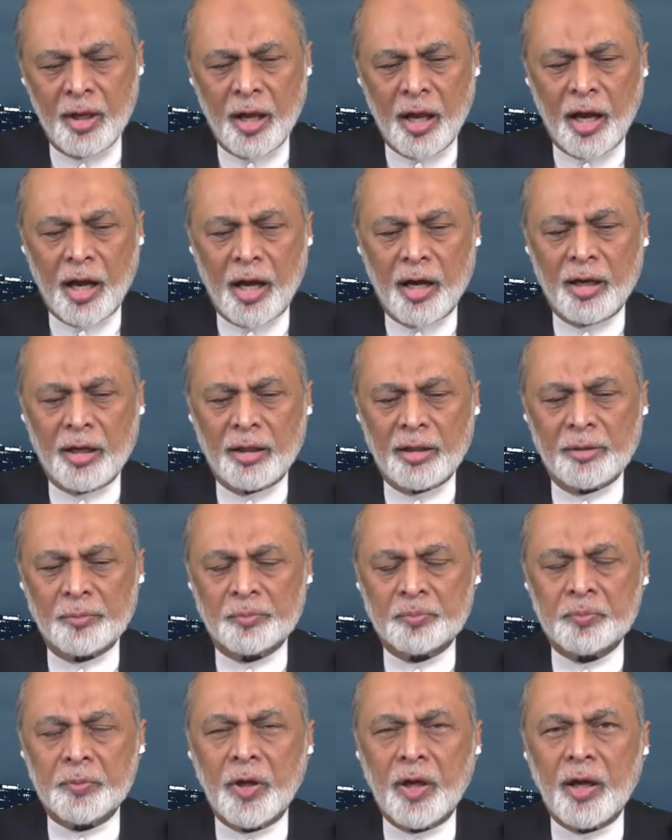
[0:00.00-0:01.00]
Uh,
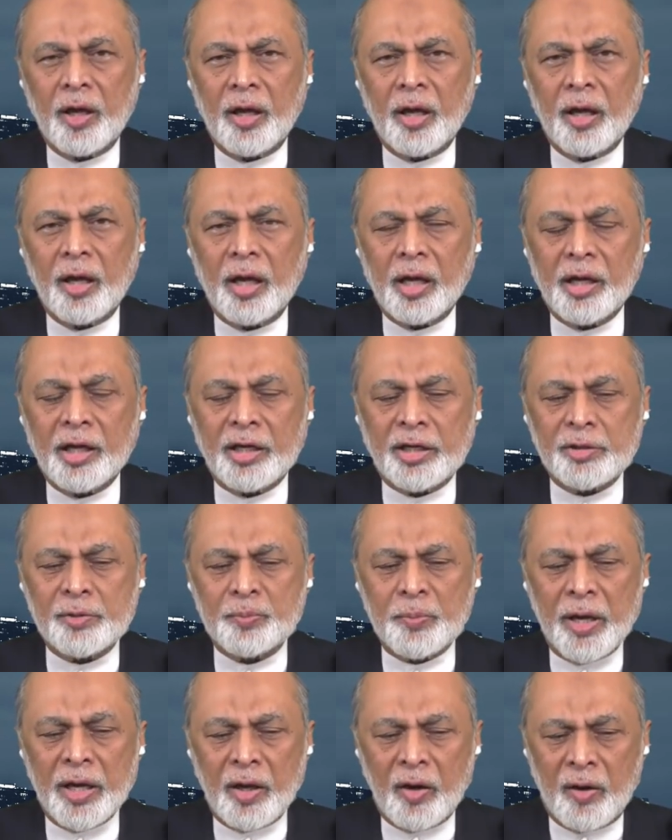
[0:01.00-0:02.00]
it is
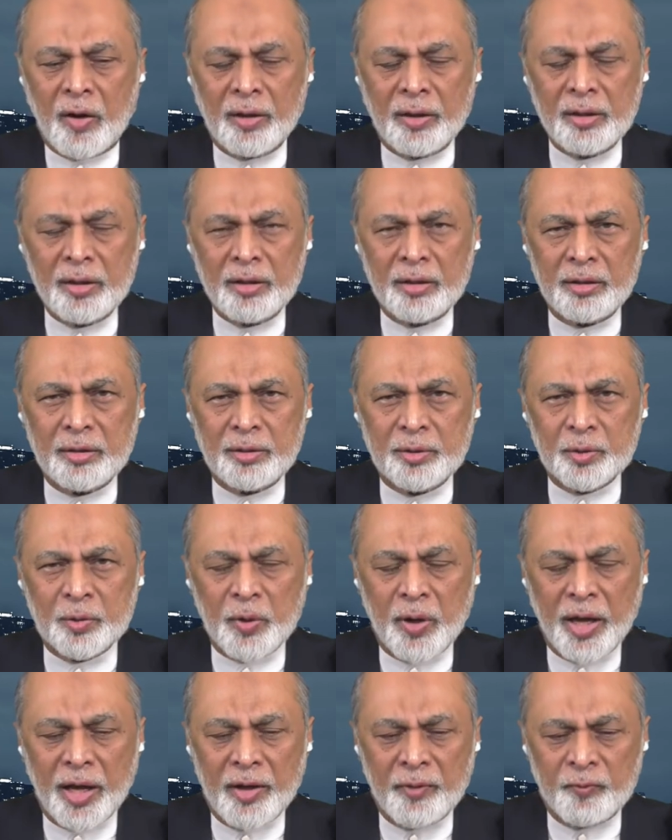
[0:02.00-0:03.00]
my honor to
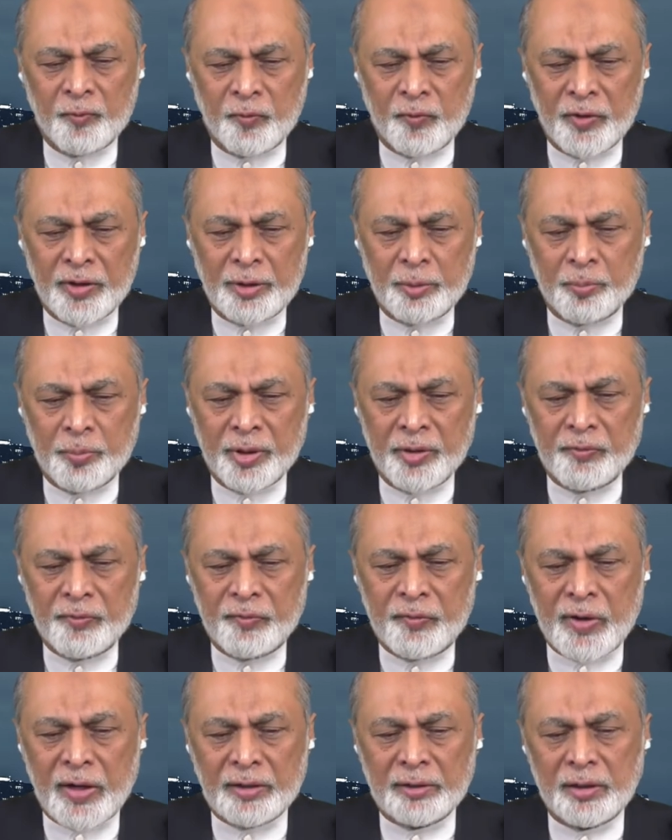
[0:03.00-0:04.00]
have with me
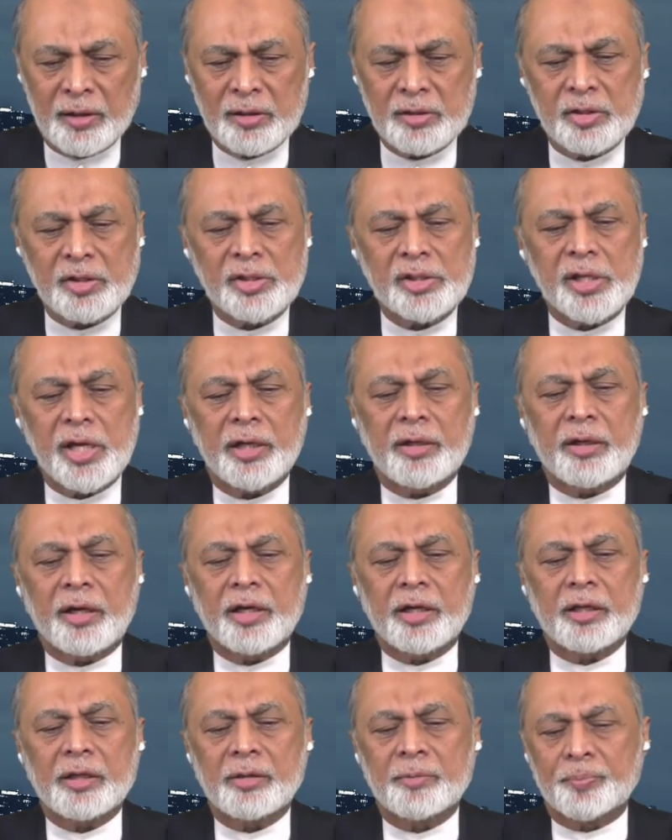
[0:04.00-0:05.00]
Father
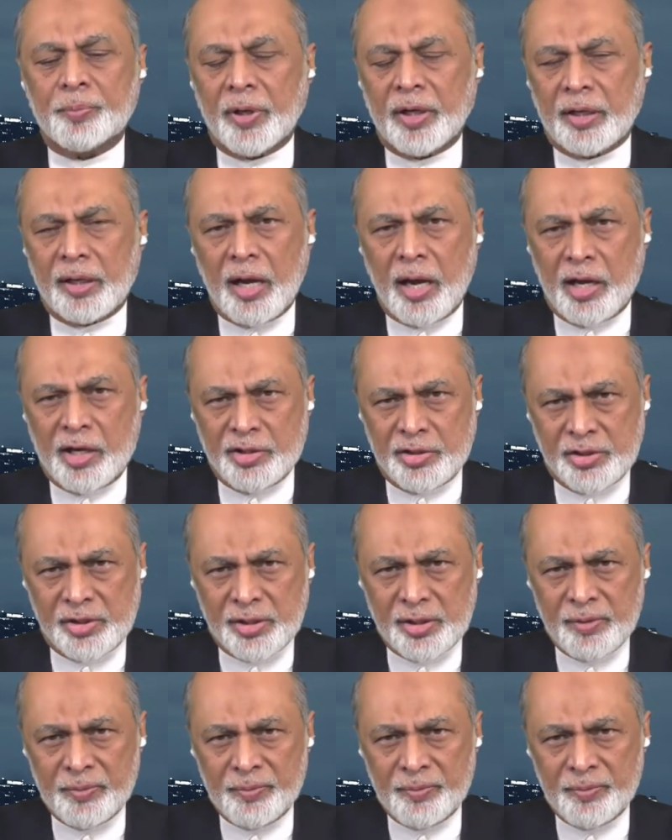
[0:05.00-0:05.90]
Cedric Prakash.